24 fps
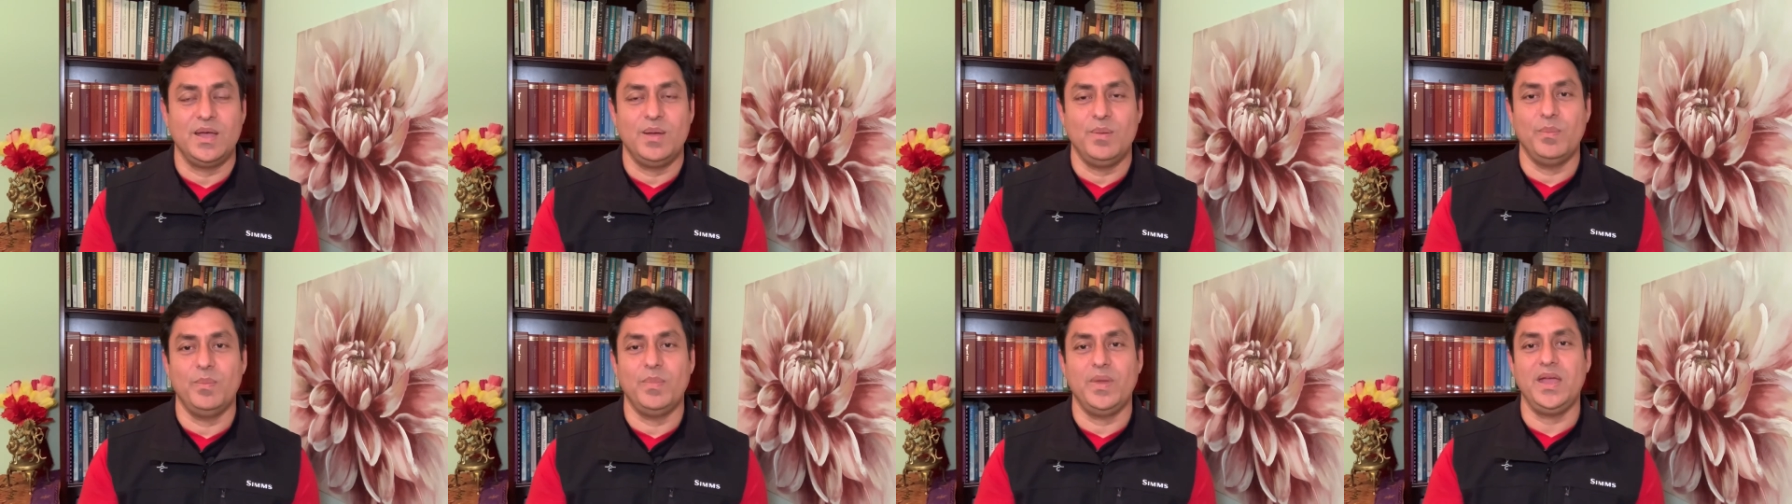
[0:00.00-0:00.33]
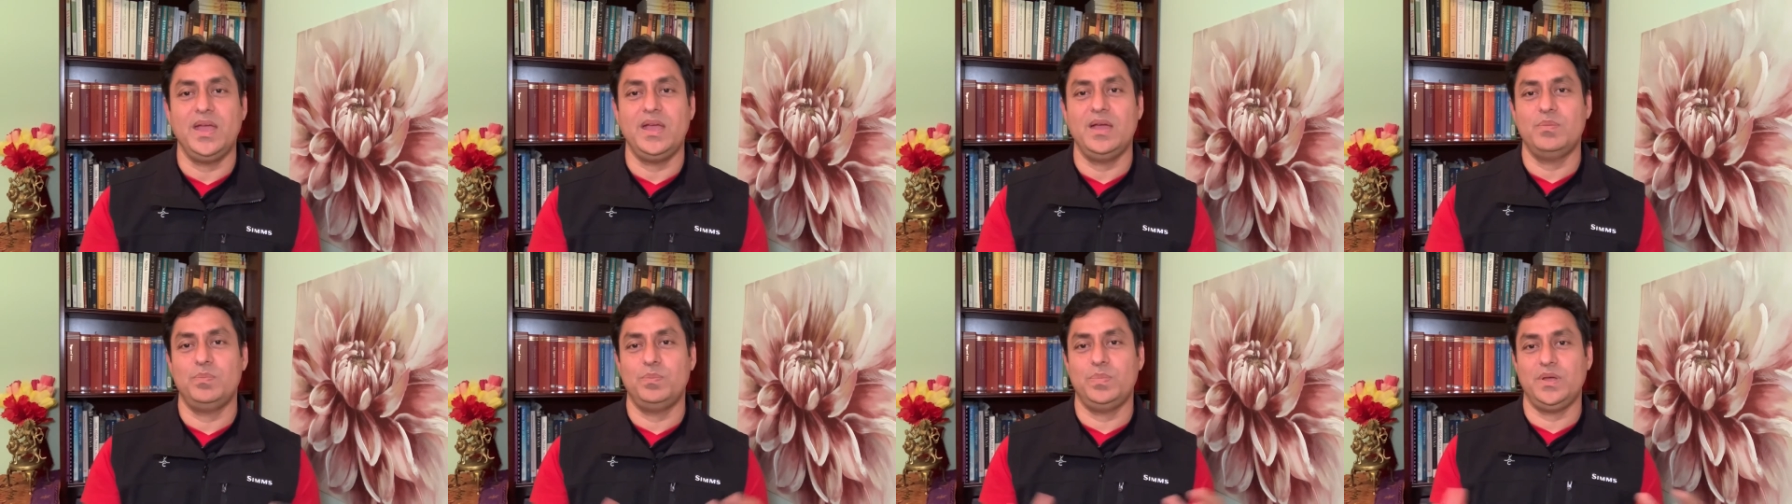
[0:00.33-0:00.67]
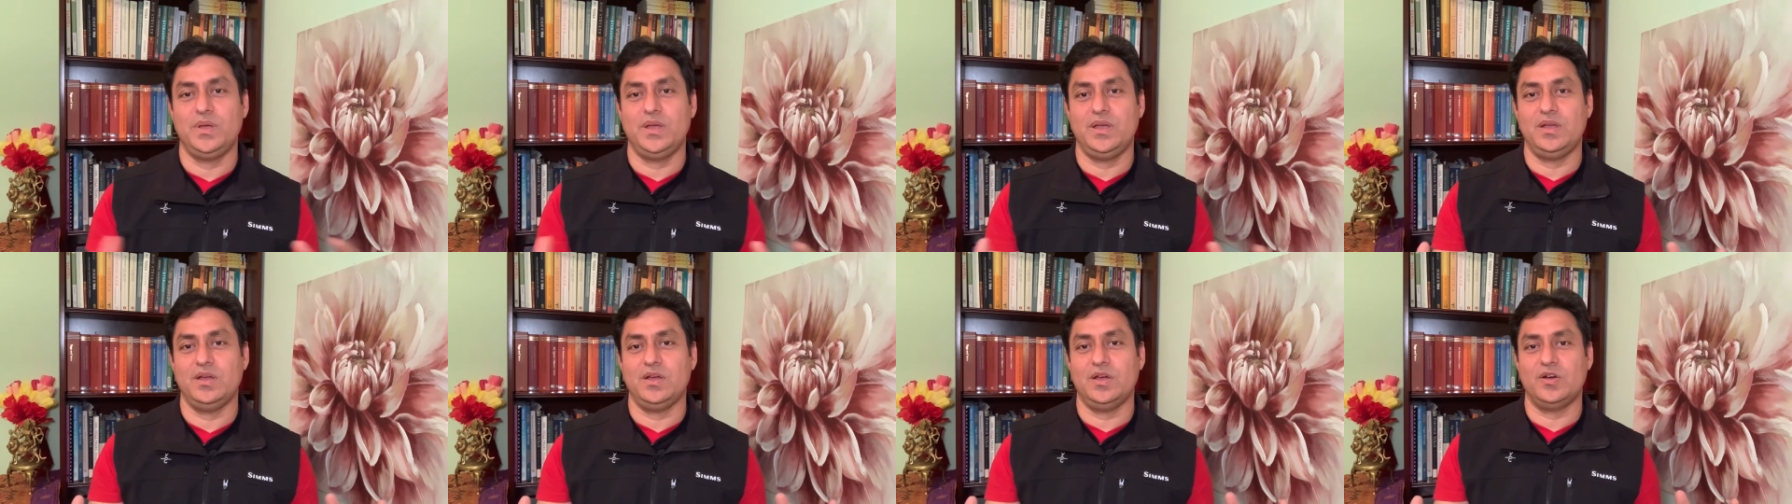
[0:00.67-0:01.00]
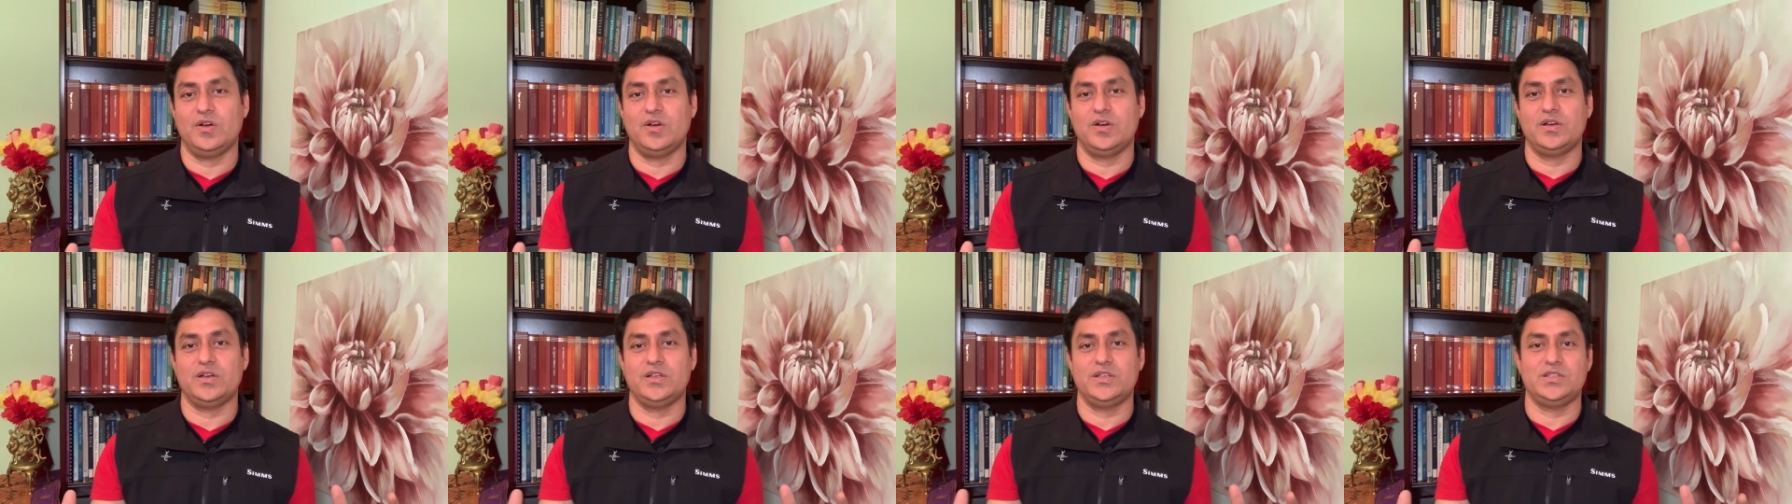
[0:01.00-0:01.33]
may appear
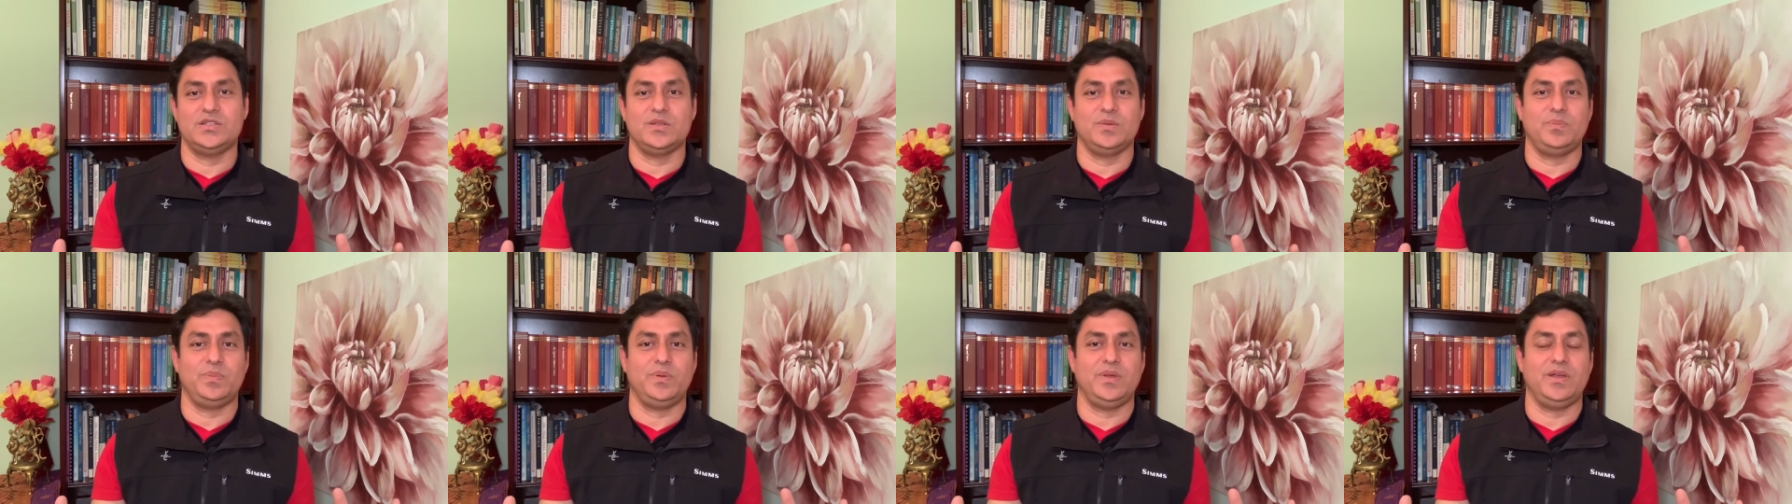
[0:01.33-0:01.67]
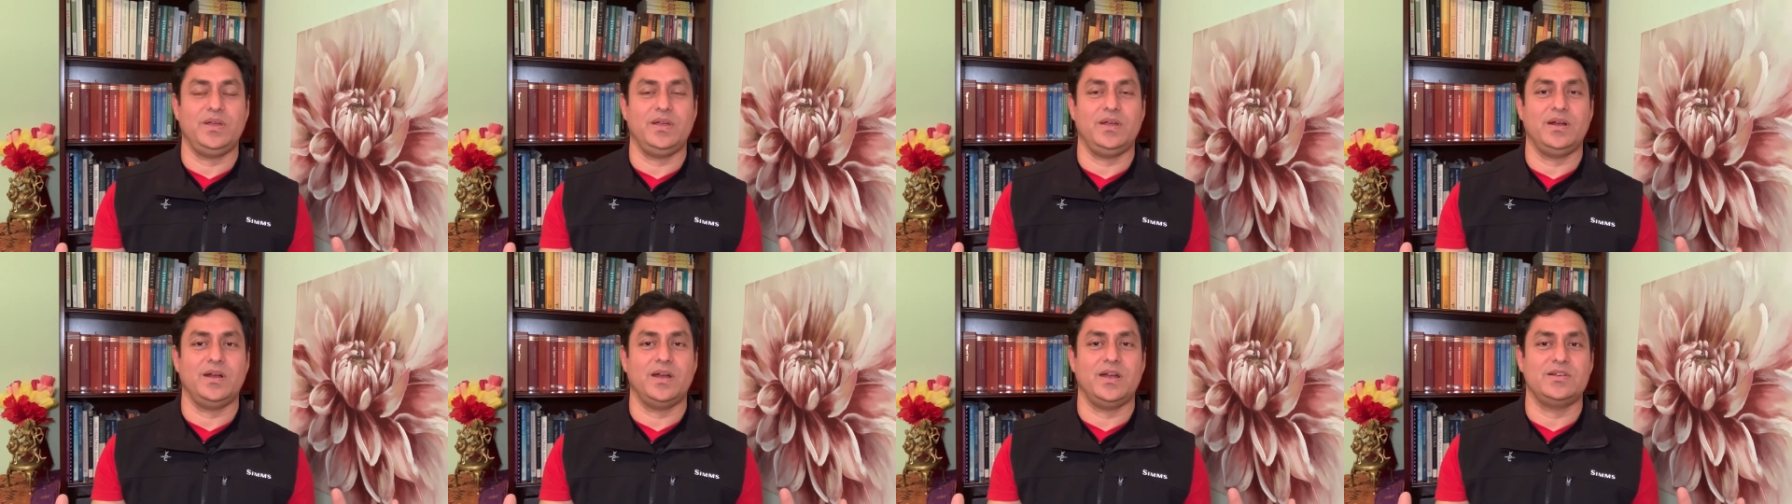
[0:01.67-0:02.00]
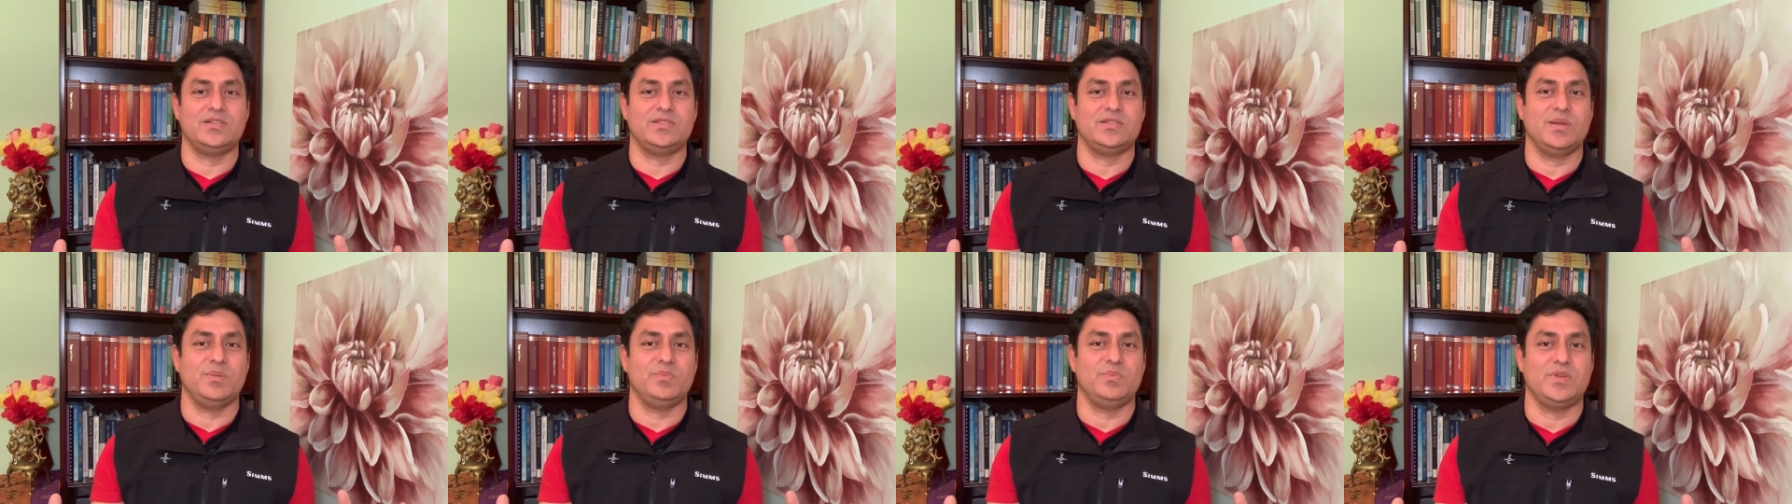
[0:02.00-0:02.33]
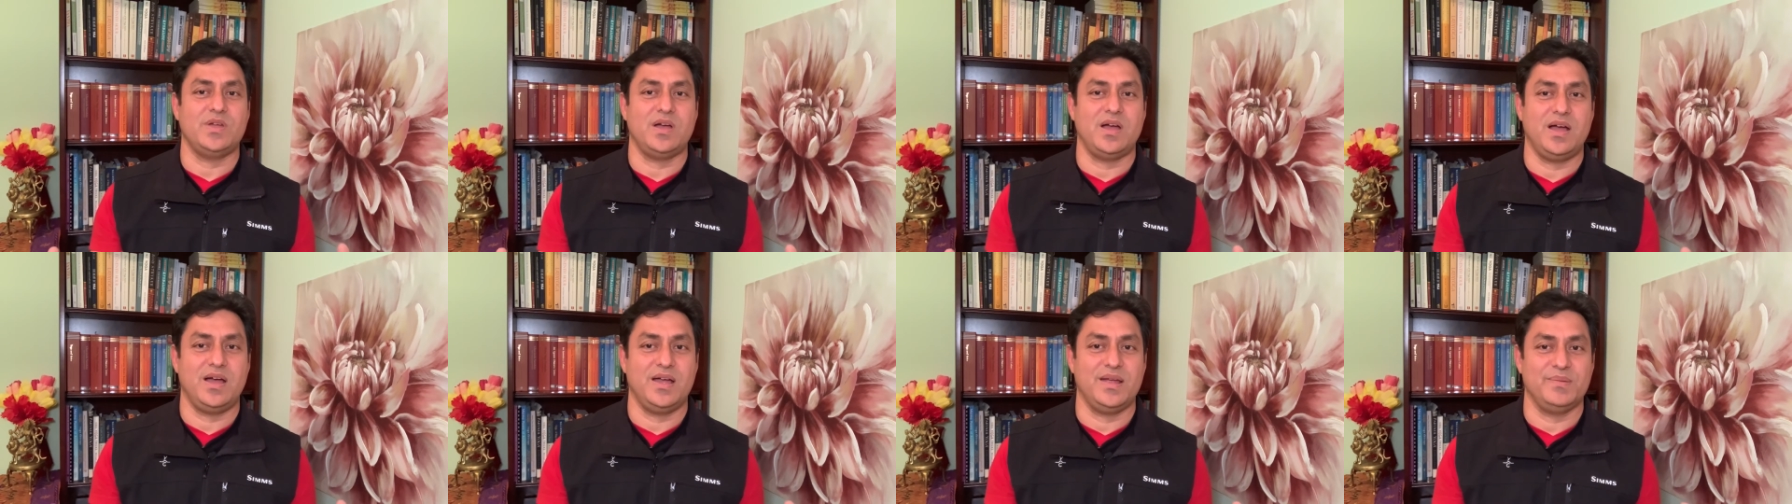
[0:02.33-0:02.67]
or disappear at some
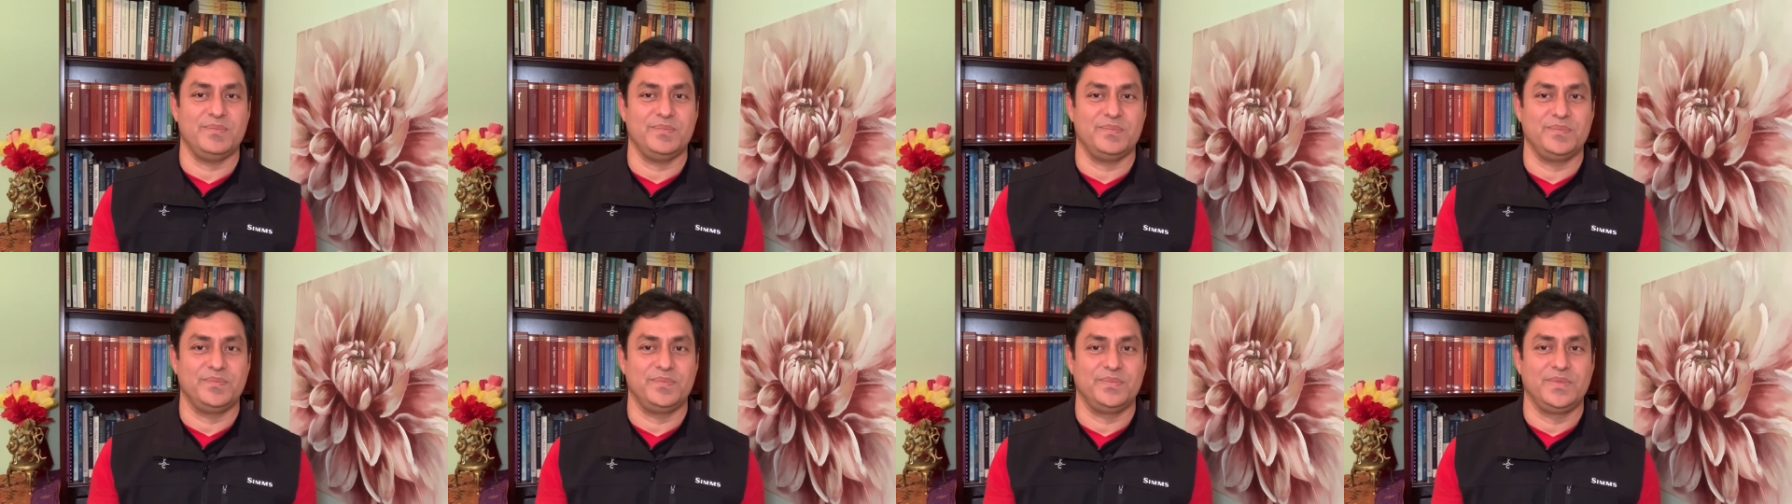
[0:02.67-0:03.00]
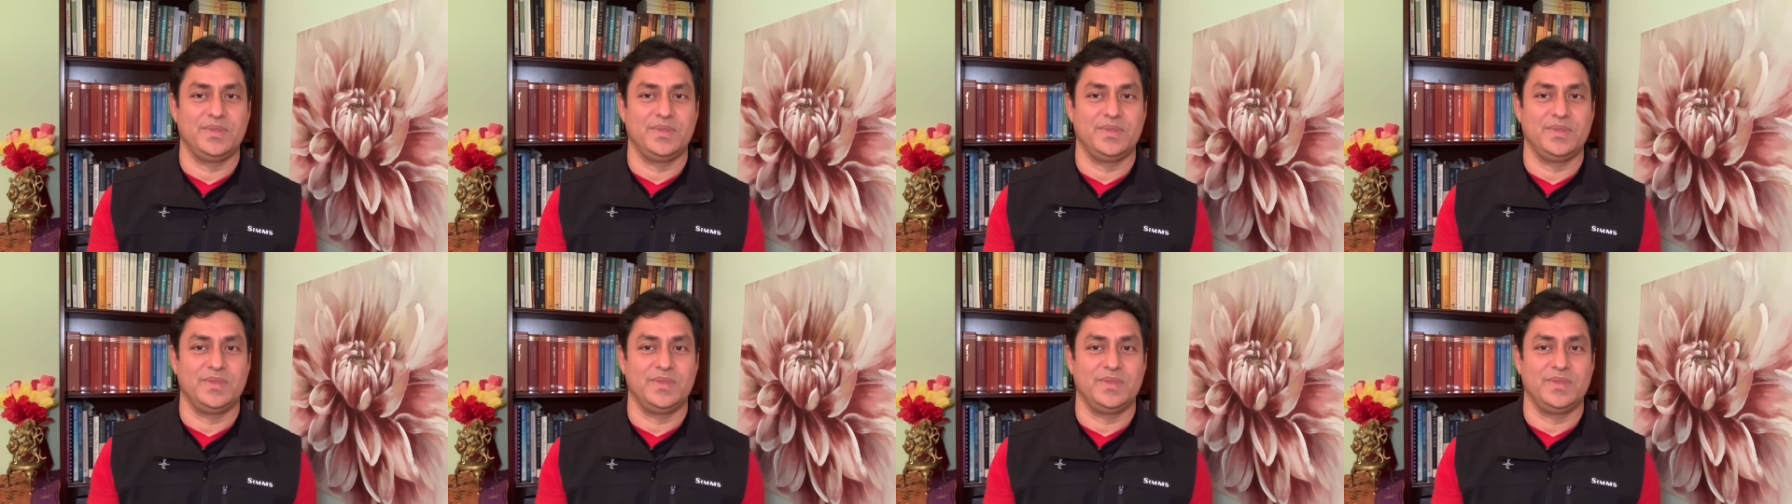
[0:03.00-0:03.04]
time,